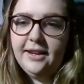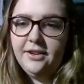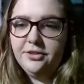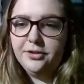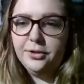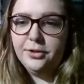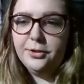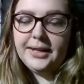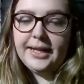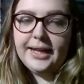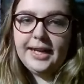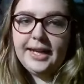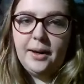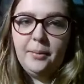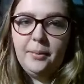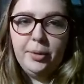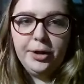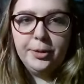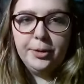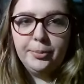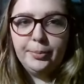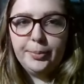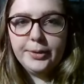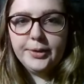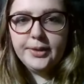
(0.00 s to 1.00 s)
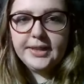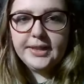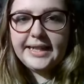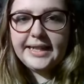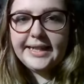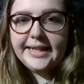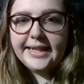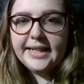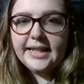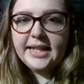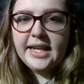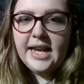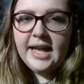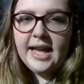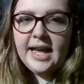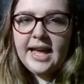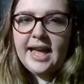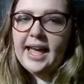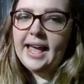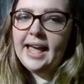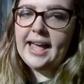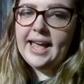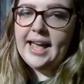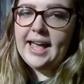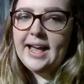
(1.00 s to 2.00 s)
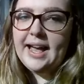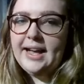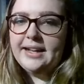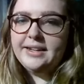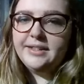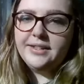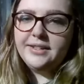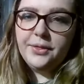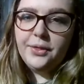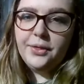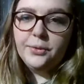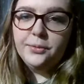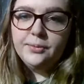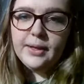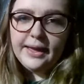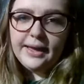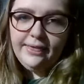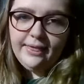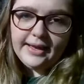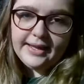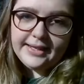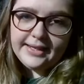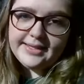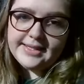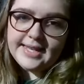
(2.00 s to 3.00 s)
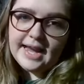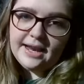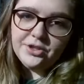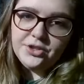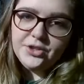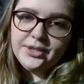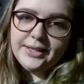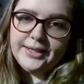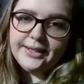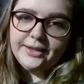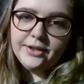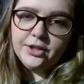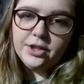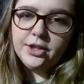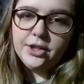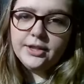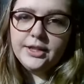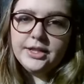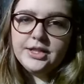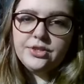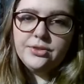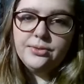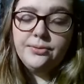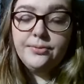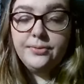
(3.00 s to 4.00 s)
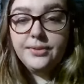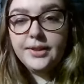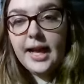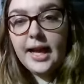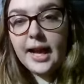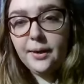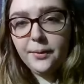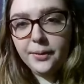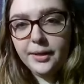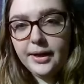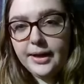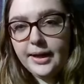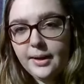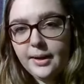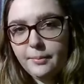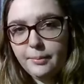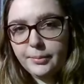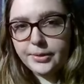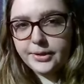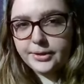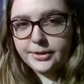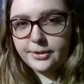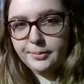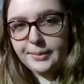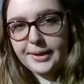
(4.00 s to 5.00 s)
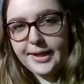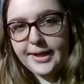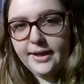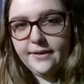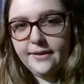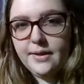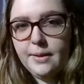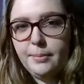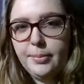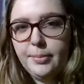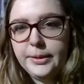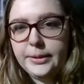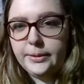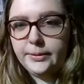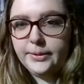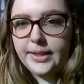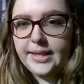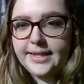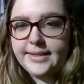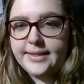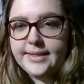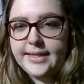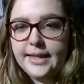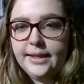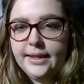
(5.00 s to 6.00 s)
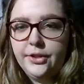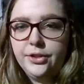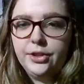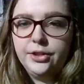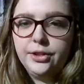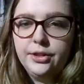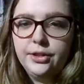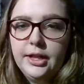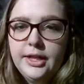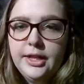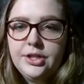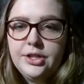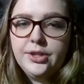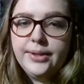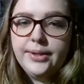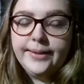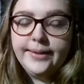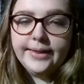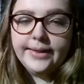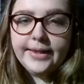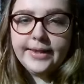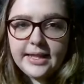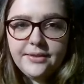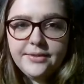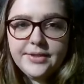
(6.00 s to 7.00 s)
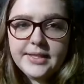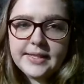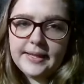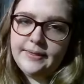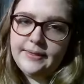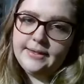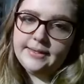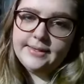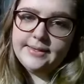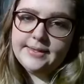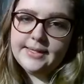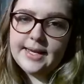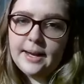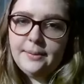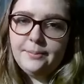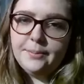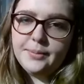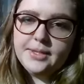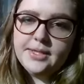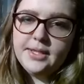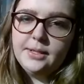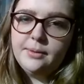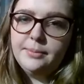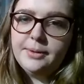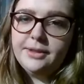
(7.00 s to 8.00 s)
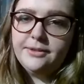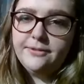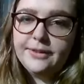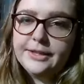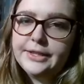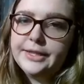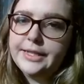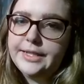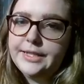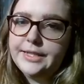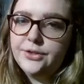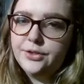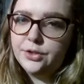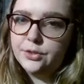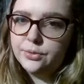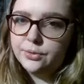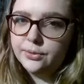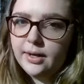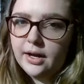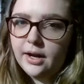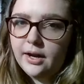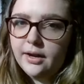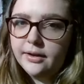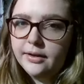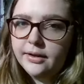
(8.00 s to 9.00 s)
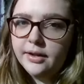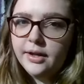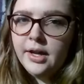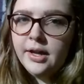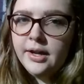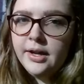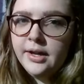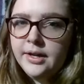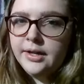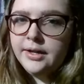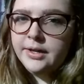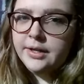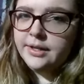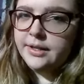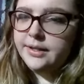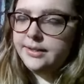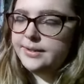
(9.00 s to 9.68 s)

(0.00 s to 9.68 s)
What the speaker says: that kind of create a purple light, and the red lights actually encourage flowering and blooming, and the blue lights encourage the leaves and the stems to be very strong.